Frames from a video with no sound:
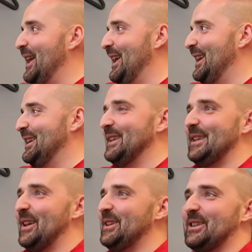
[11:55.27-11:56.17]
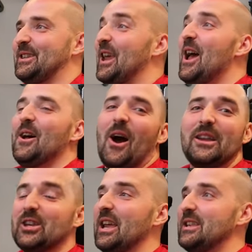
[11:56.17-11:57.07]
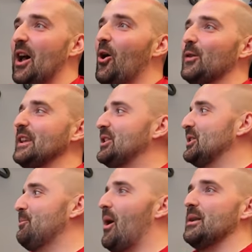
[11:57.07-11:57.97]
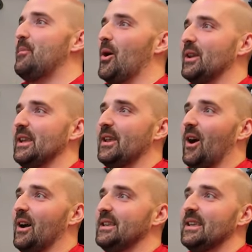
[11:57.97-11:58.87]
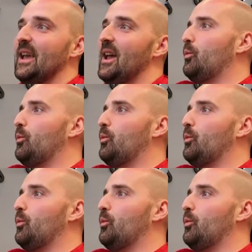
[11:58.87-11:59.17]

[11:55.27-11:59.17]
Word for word: just, I, just, the whole thing just mind-boggling, guys.